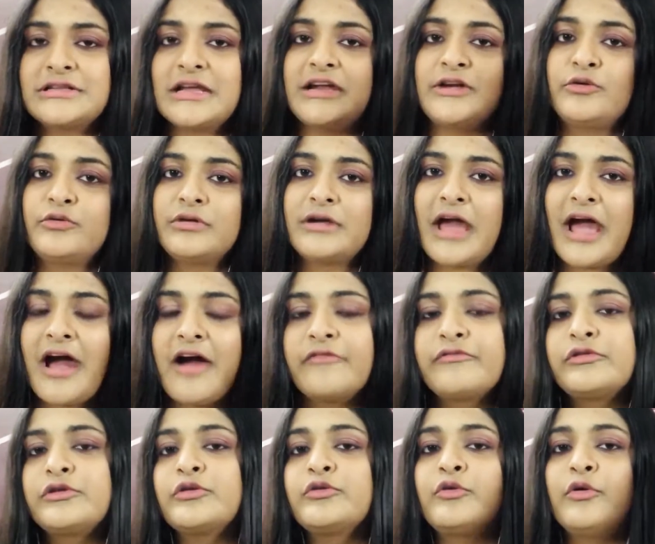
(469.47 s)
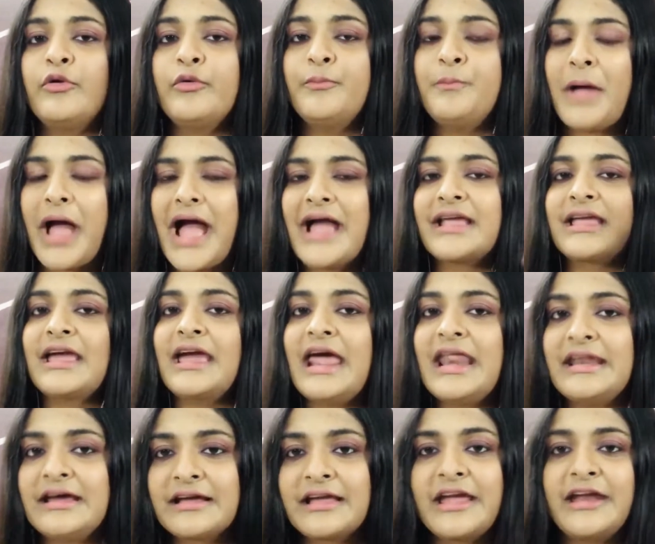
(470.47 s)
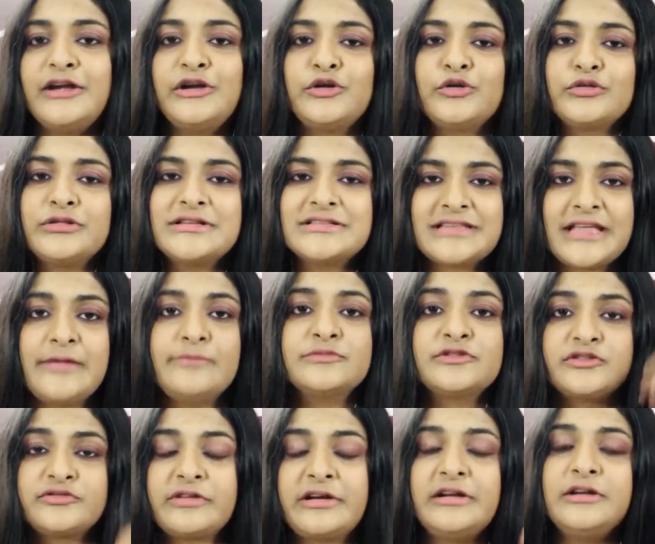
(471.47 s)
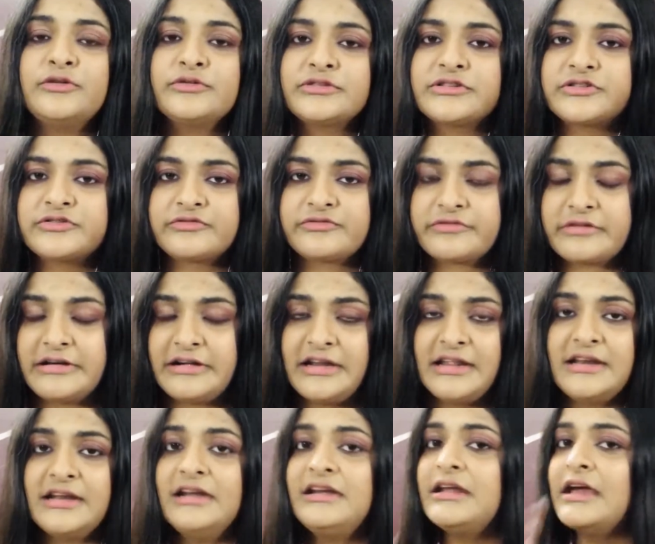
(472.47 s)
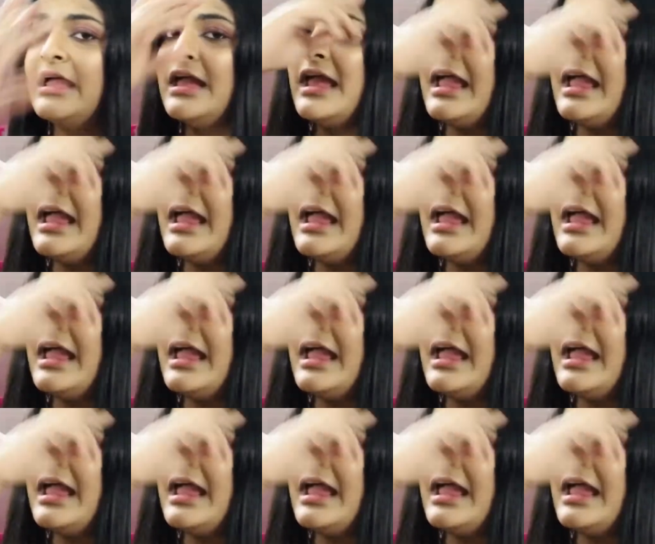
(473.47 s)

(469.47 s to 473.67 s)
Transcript: I don't have to go back and again to the same strand to straighten it.